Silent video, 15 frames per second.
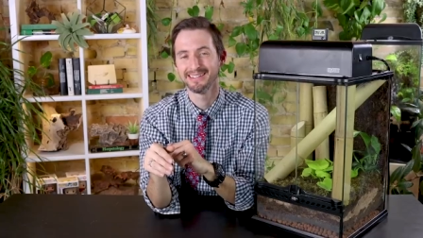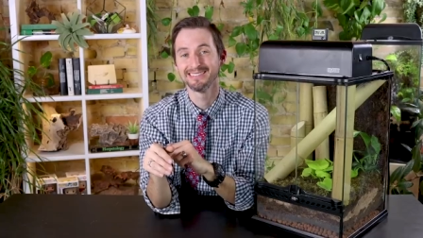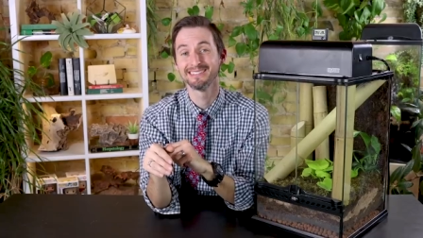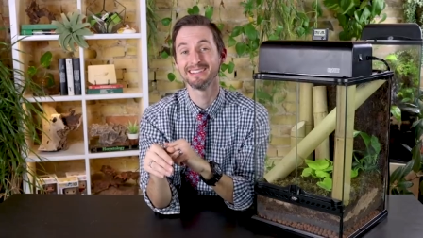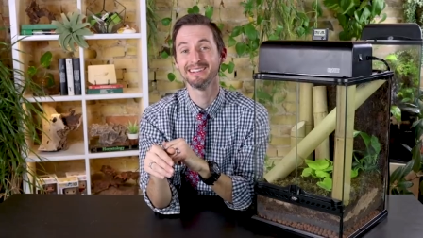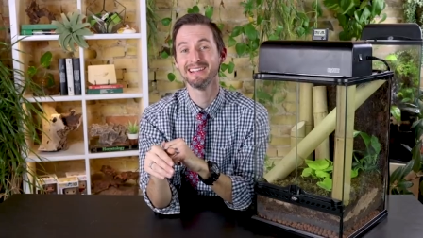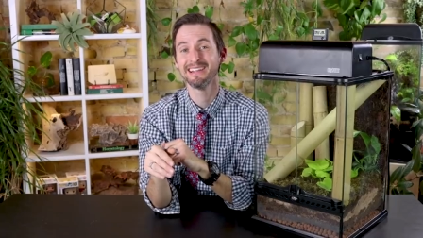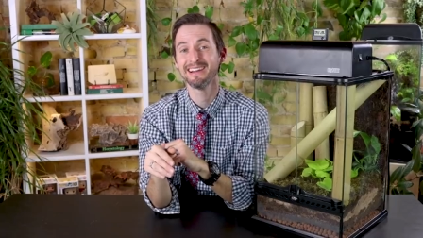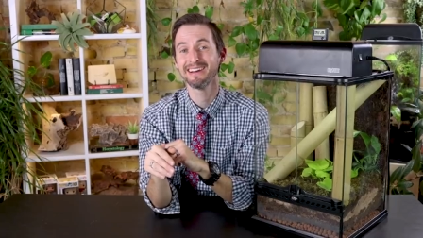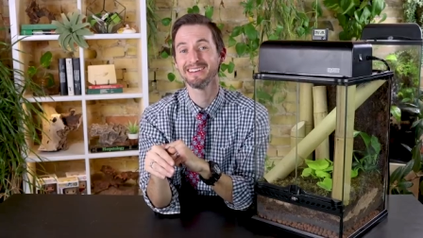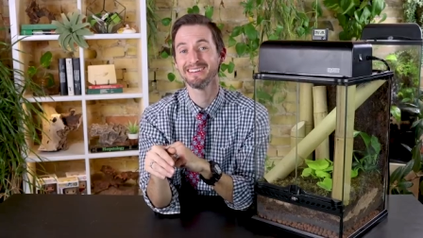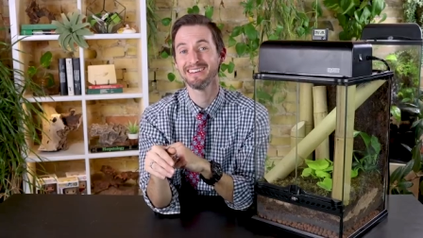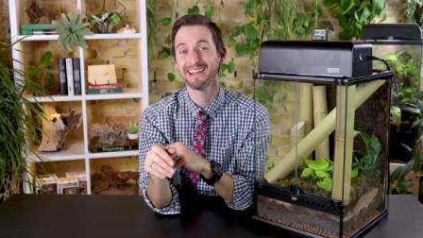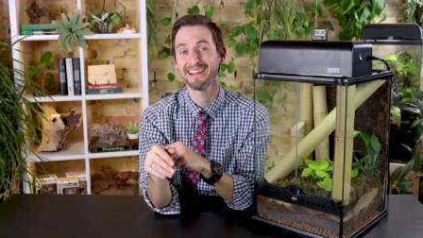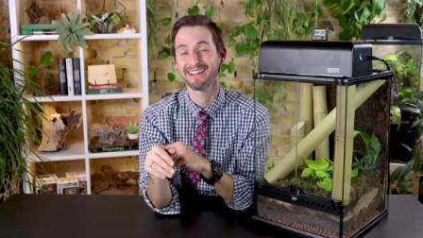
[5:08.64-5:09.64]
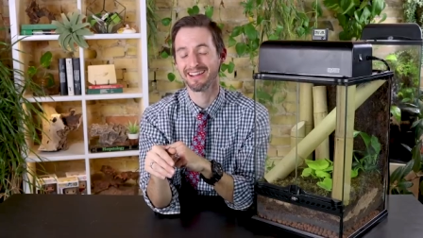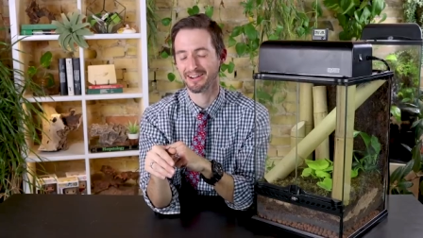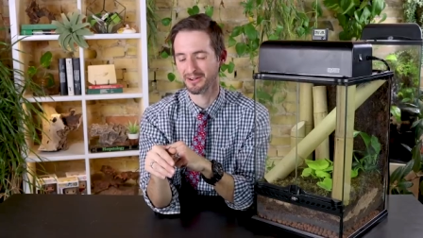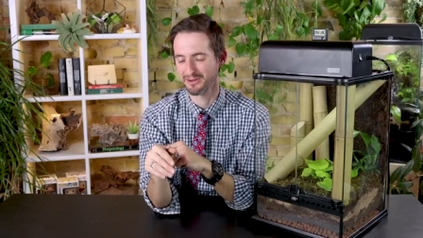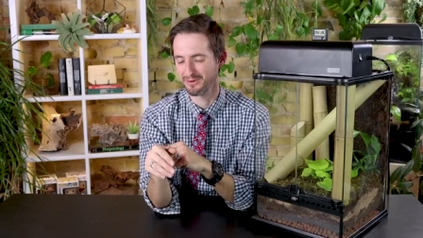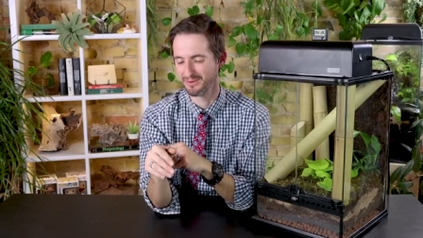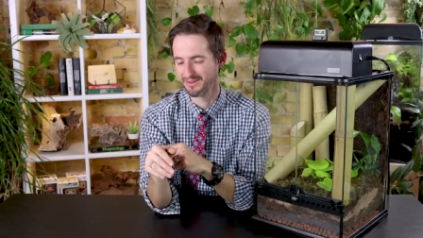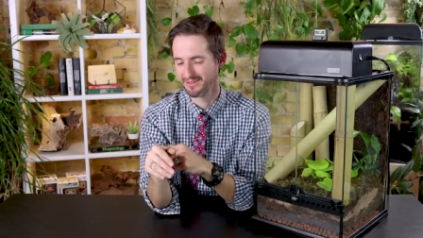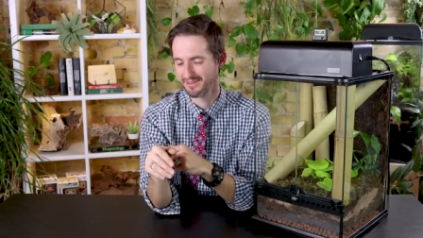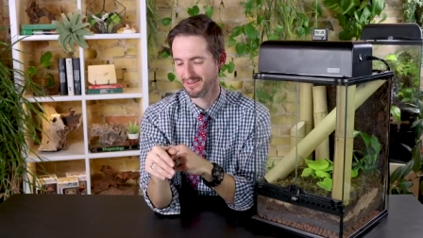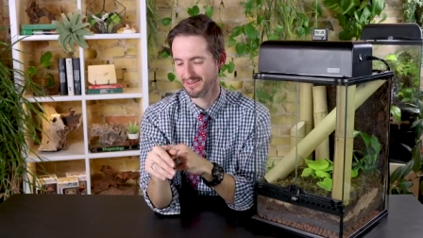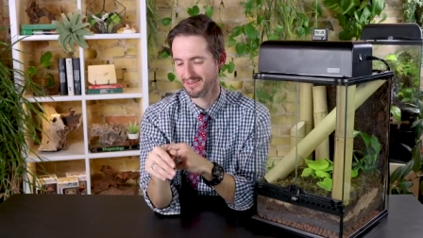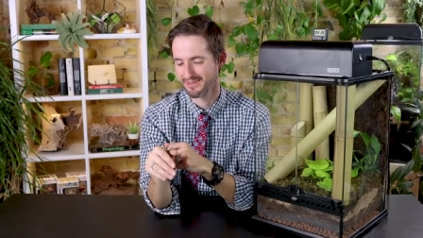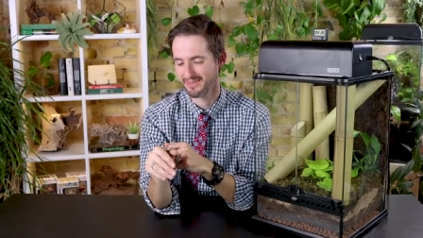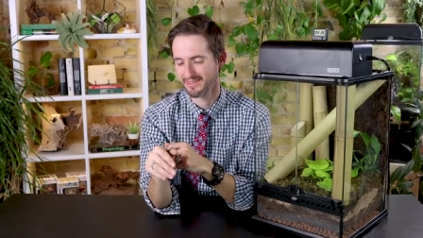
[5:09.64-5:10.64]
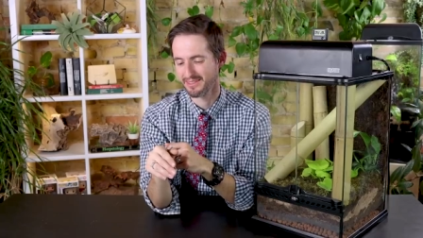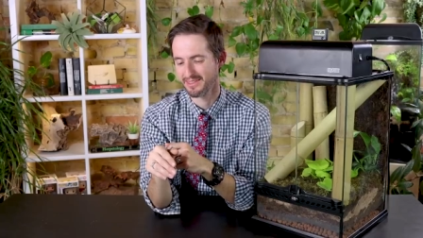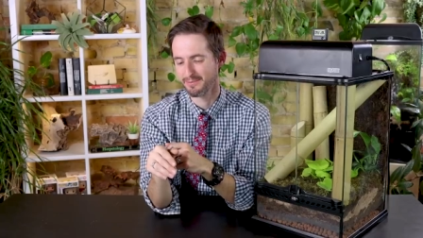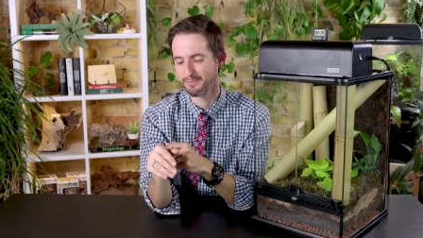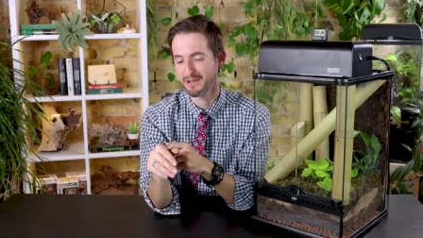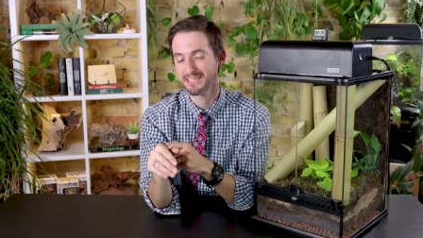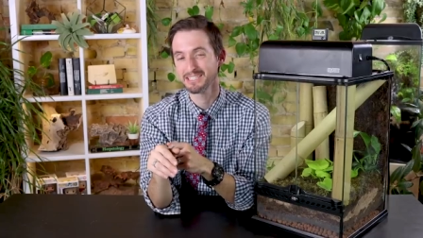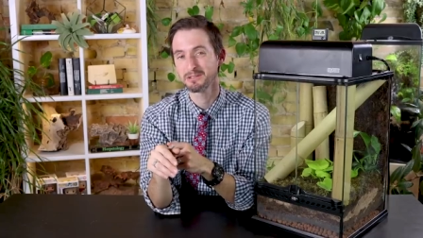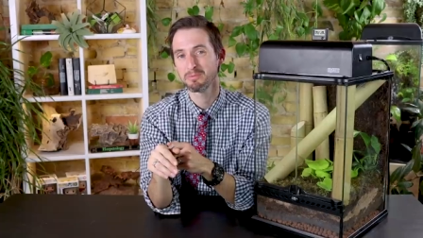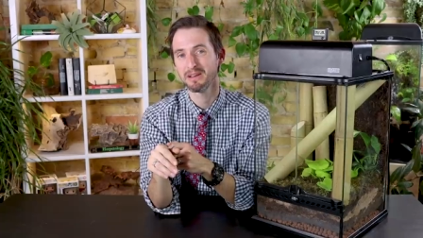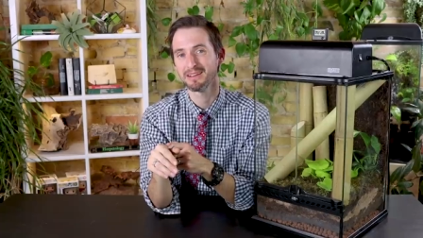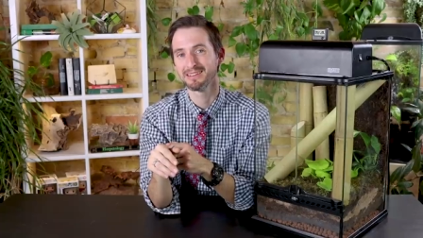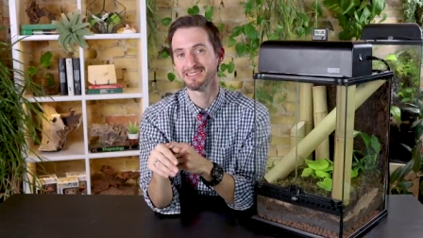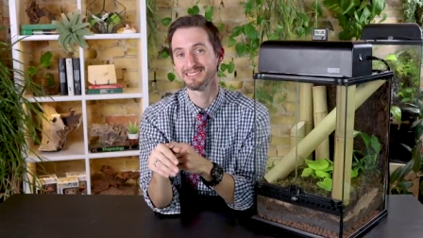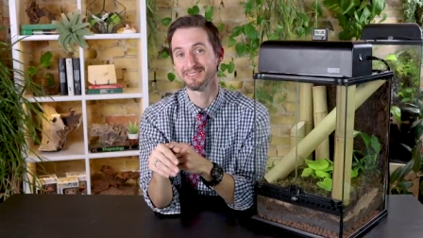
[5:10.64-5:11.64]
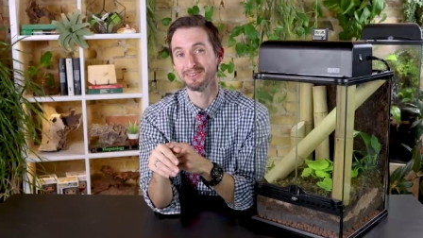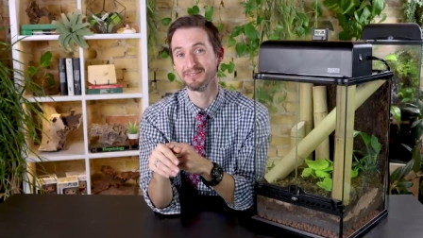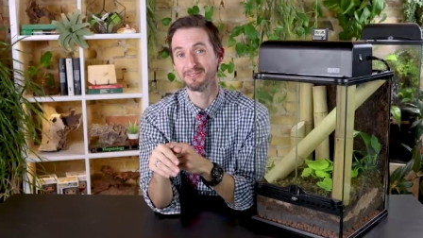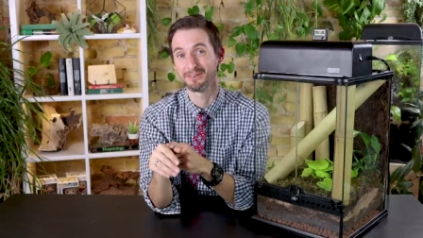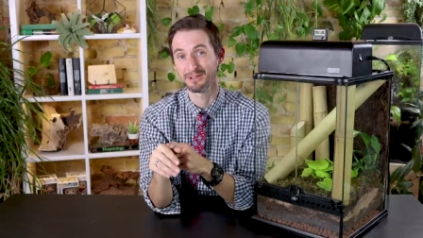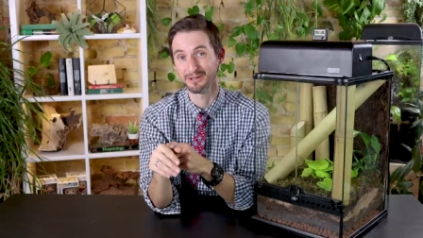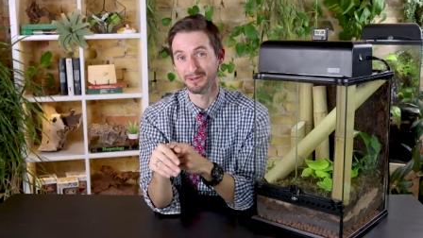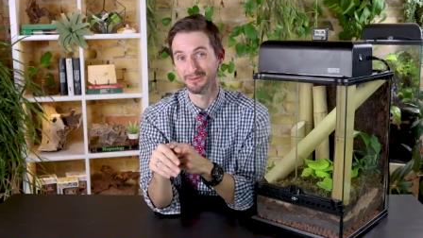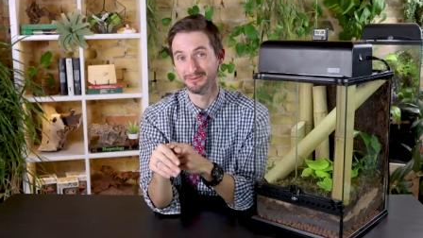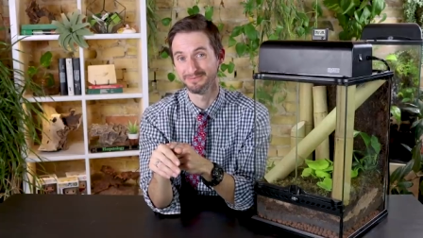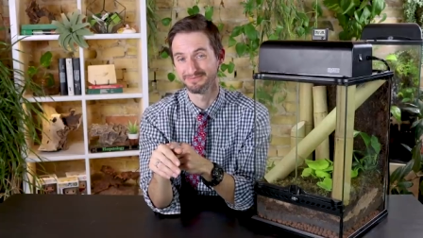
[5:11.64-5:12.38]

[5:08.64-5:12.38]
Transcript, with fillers: is the neon day gecko the best pet lizard for you?